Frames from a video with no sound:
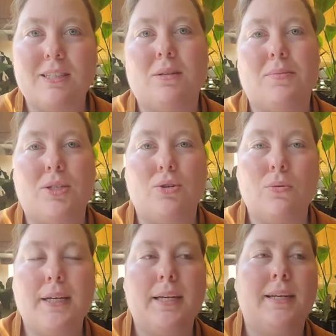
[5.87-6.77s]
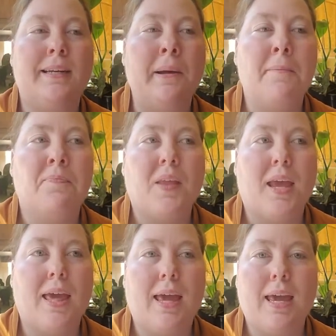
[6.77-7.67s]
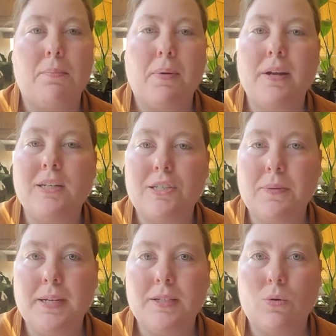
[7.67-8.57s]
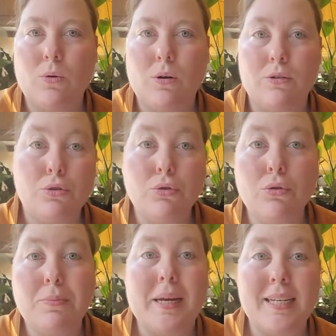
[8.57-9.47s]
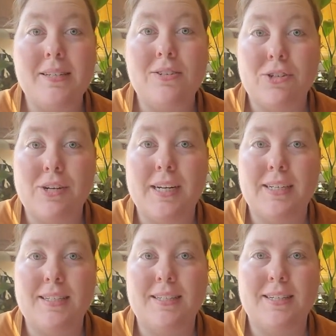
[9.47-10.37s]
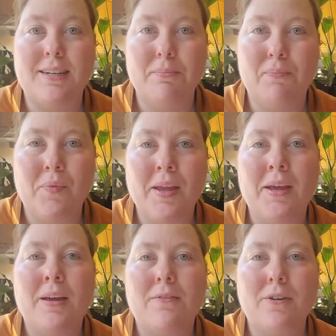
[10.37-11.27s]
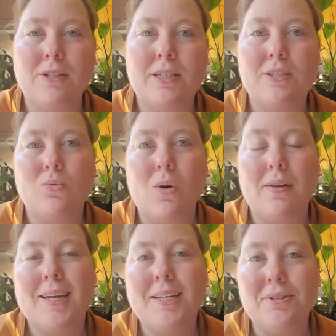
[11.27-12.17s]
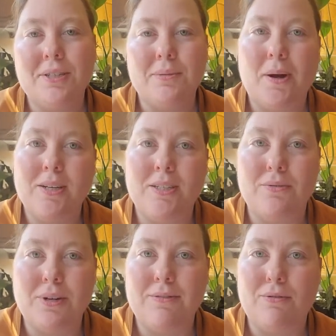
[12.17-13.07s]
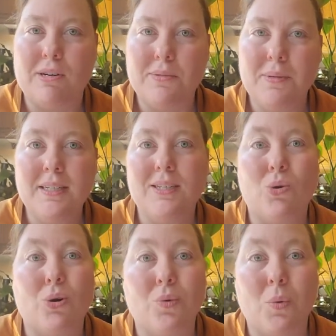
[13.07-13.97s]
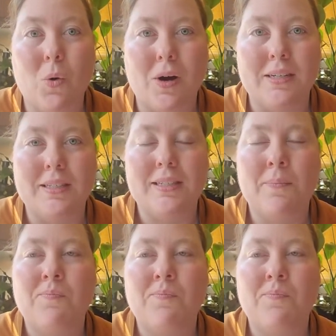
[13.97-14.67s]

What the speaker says: between a punishment or tool-based training system versus one that uses positive reinforcement or rewards.